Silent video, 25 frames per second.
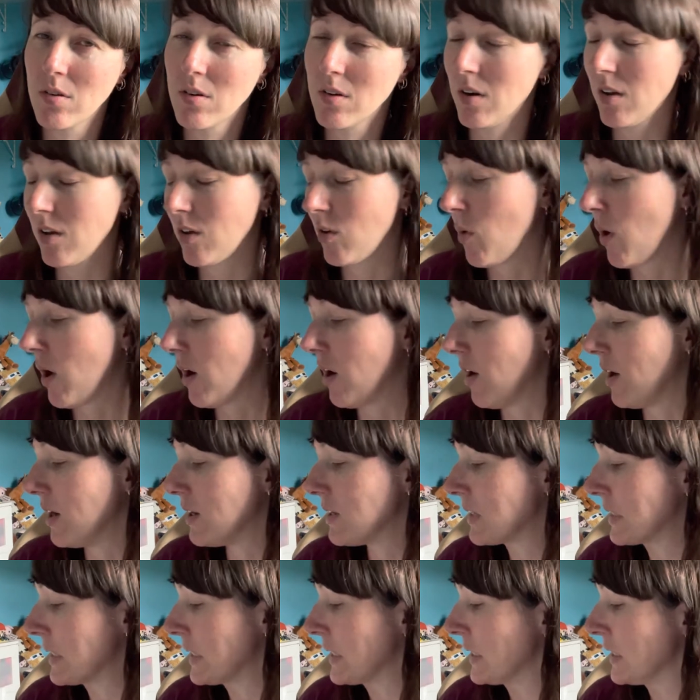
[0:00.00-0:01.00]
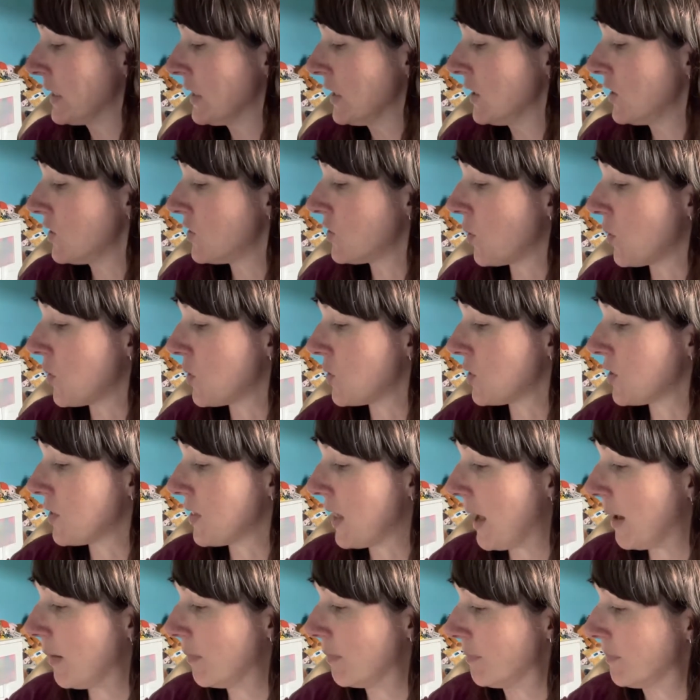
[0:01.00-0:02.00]
and I quite liked. So I ordered
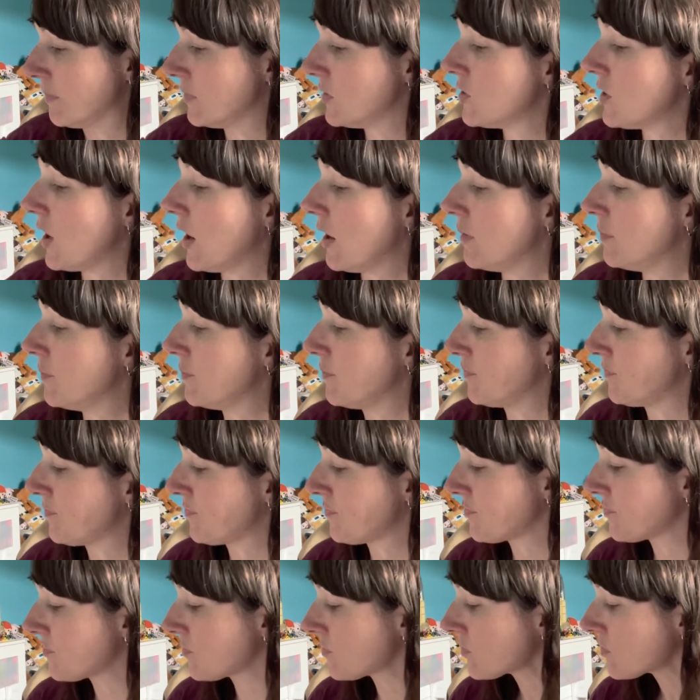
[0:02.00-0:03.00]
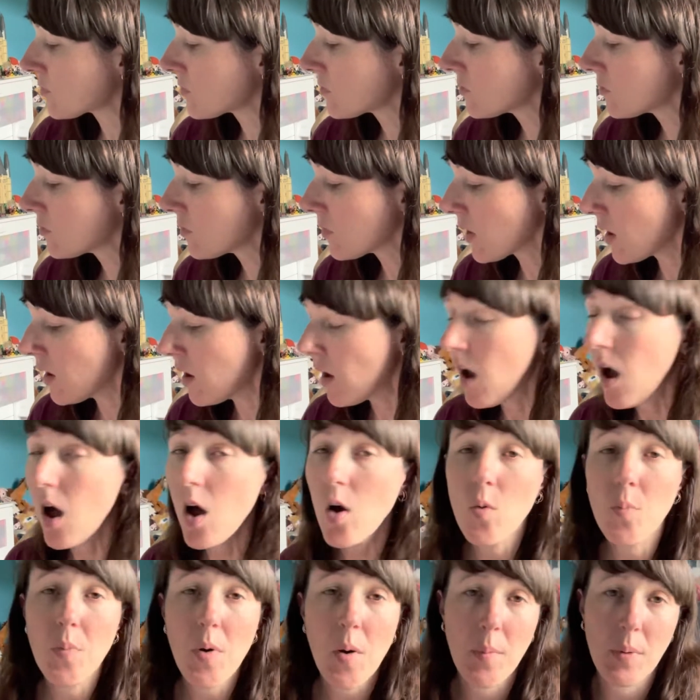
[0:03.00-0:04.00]
that. So
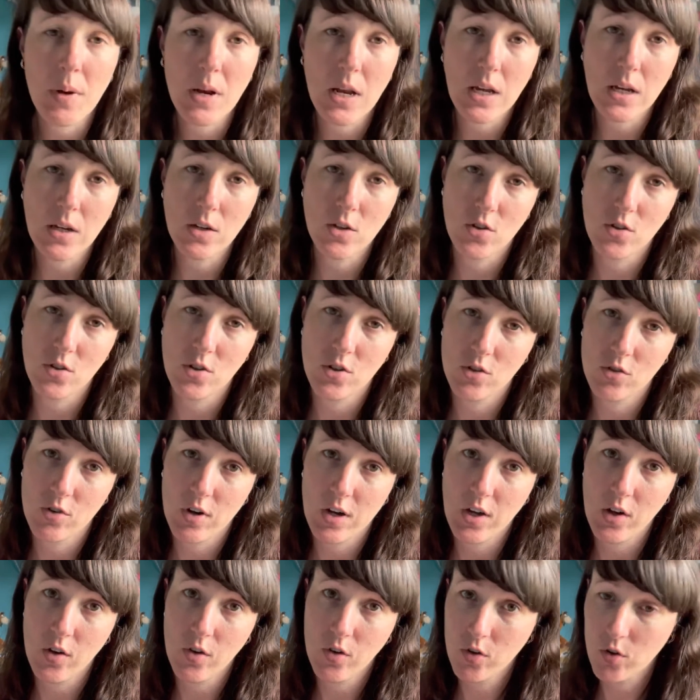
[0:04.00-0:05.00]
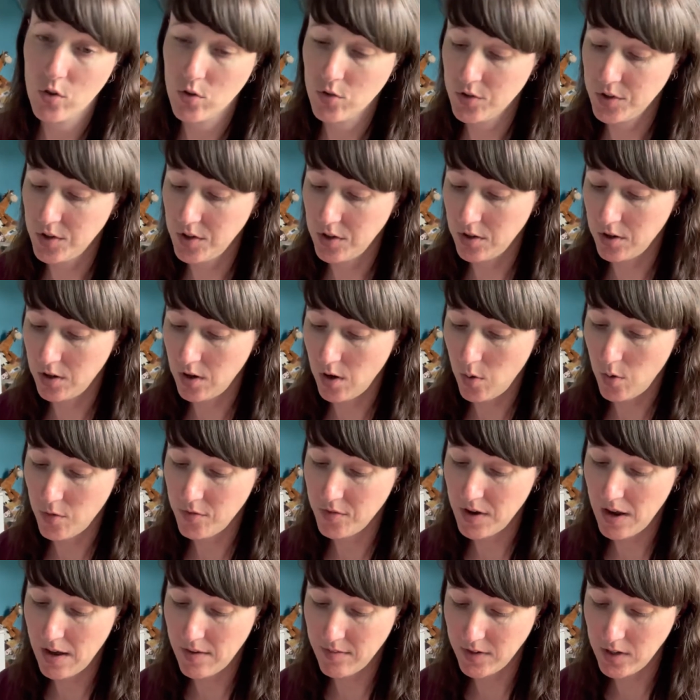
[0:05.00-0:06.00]
I'll pop a link to Discrete Unicorn so you can go off
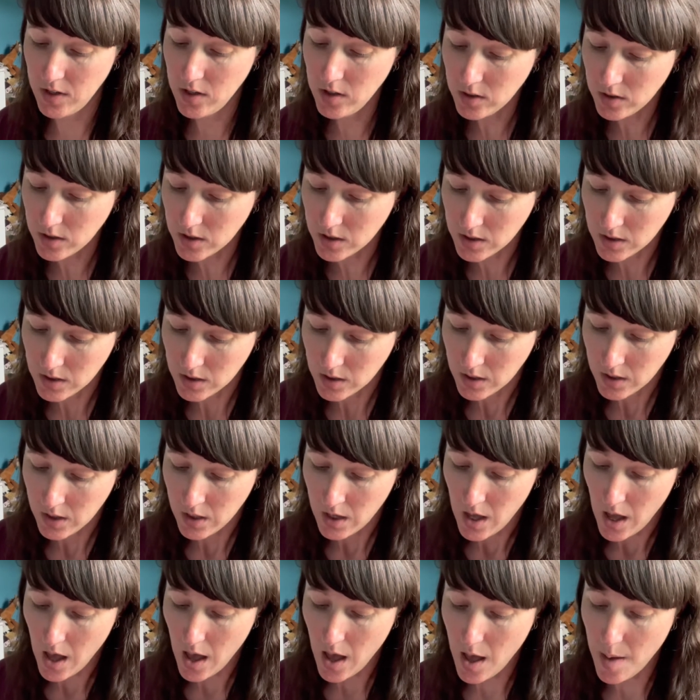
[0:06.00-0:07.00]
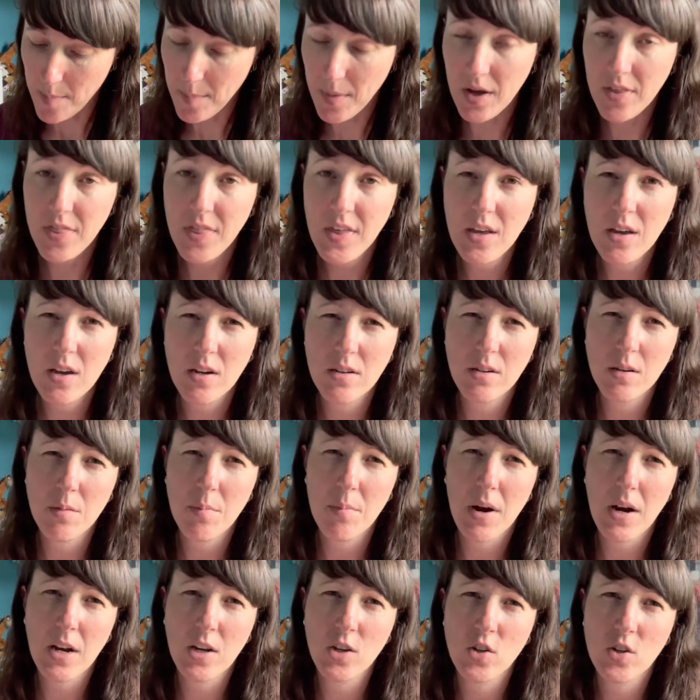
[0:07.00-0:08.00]
and have a look. Um, I think I did
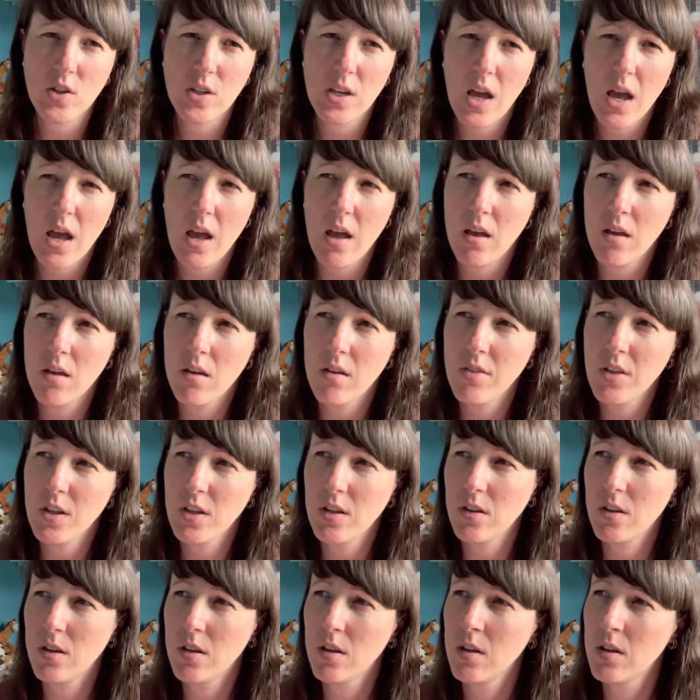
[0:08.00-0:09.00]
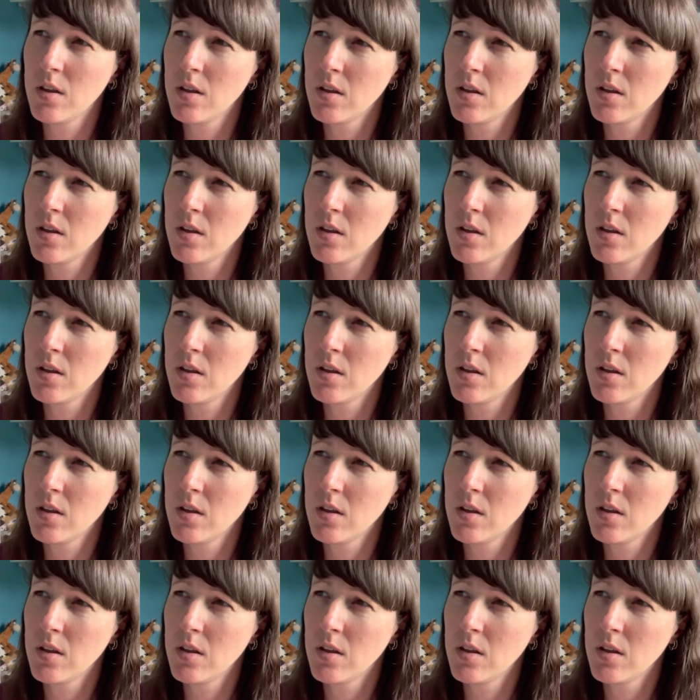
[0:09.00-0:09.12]
manage to get, I think